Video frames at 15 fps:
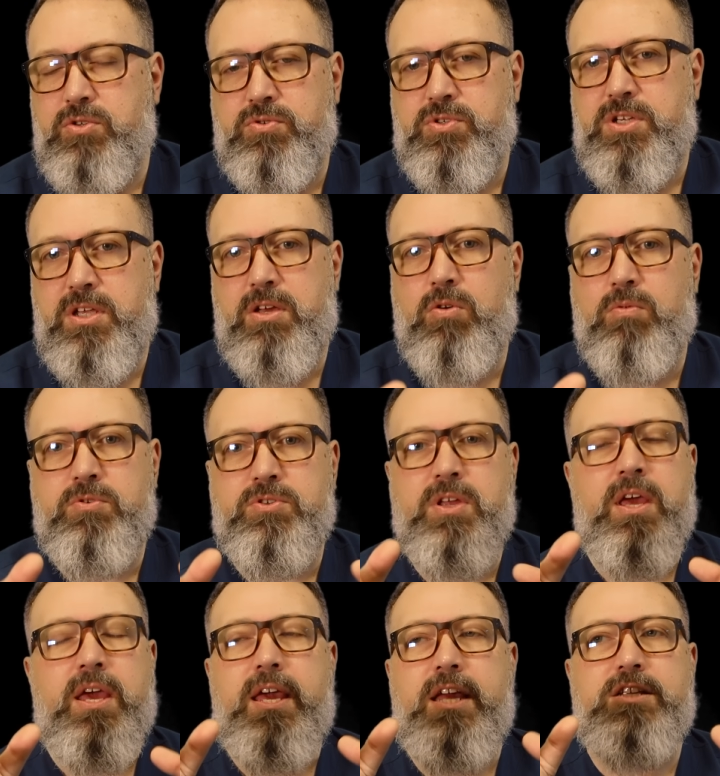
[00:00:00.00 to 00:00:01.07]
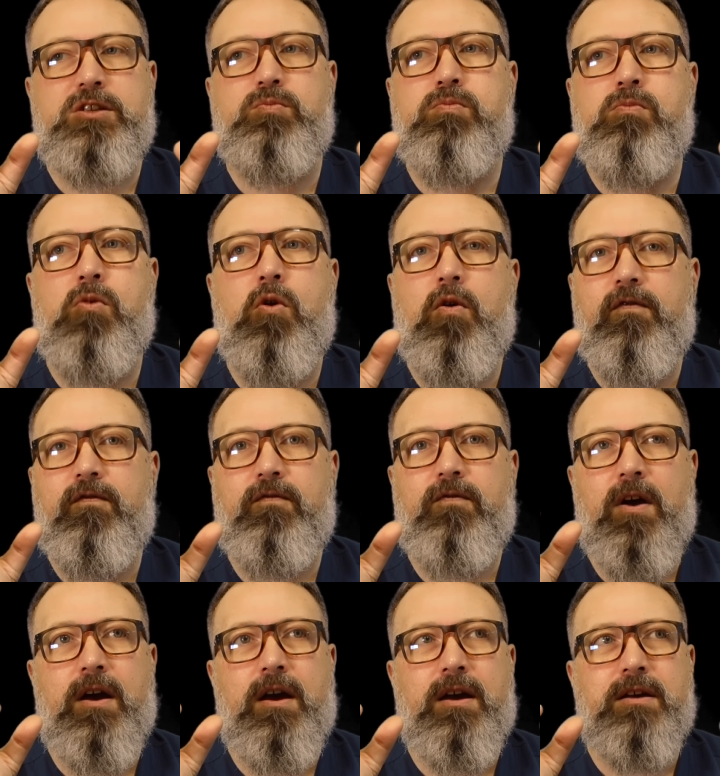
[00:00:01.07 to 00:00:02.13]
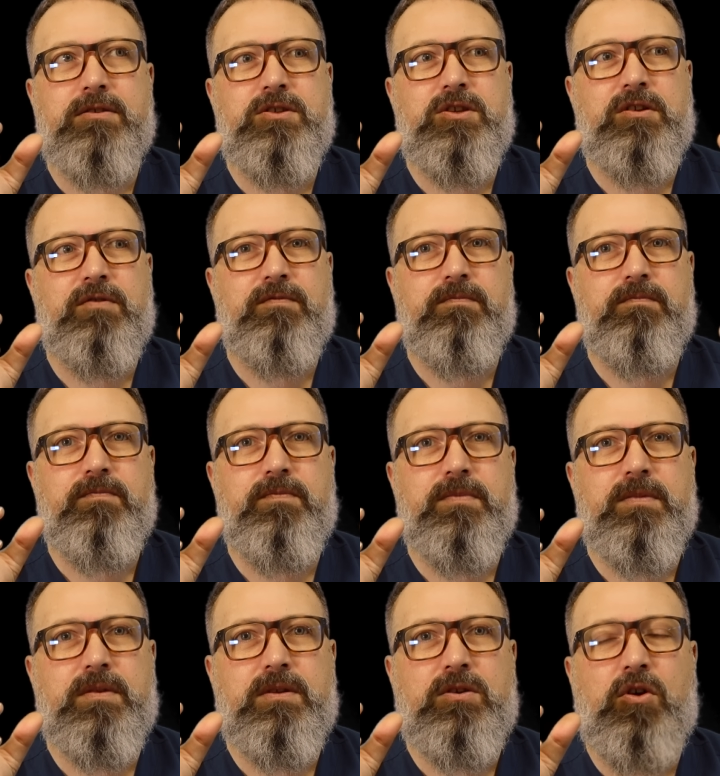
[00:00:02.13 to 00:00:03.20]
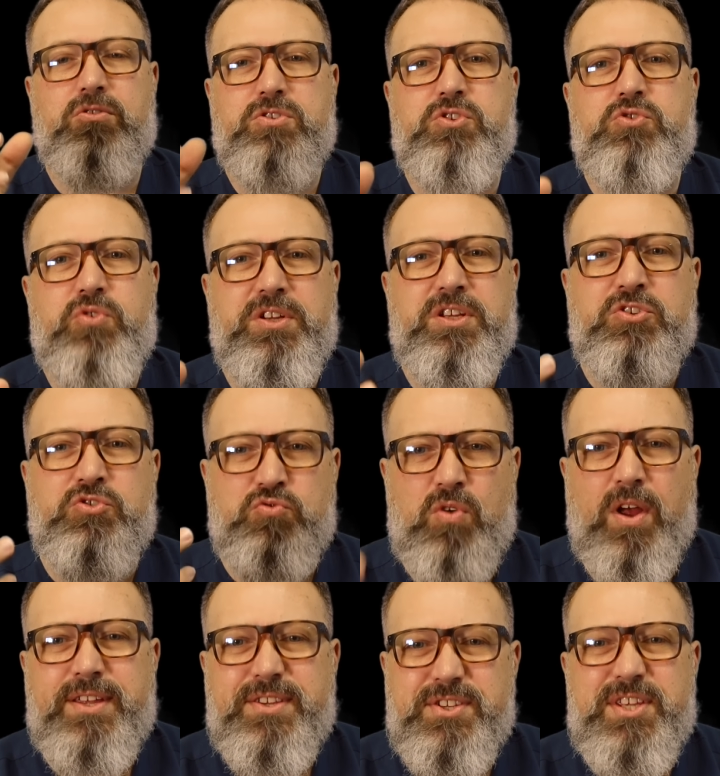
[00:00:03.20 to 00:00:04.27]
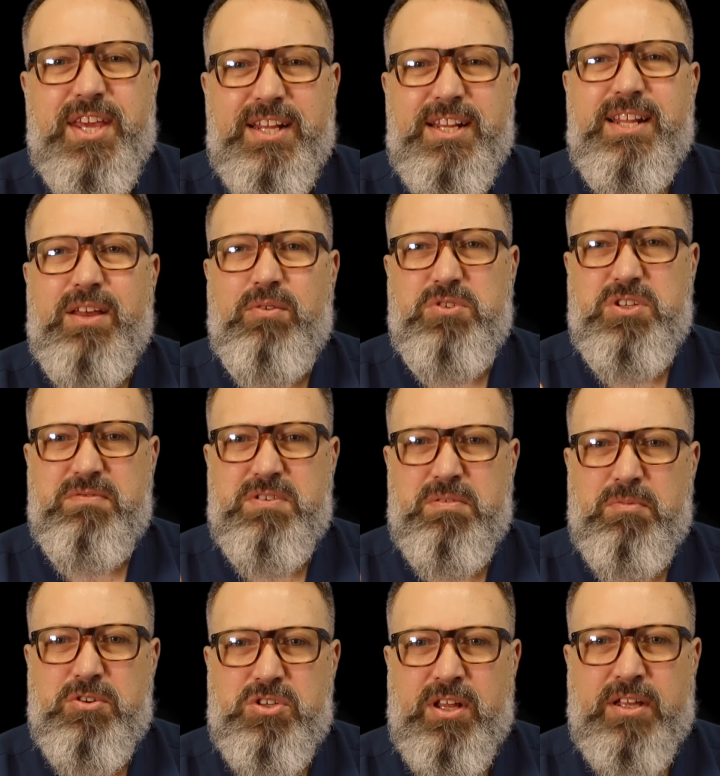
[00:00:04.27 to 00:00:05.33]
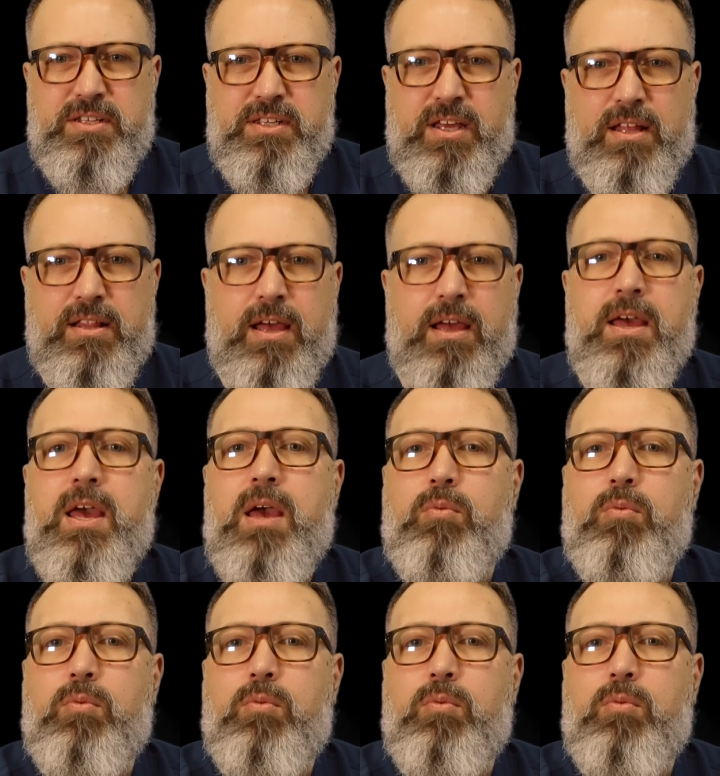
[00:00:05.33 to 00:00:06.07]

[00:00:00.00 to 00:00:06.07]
You'll see almost, it's more uh, sort of concentrated dry skin in there, which gives it a much lighter color.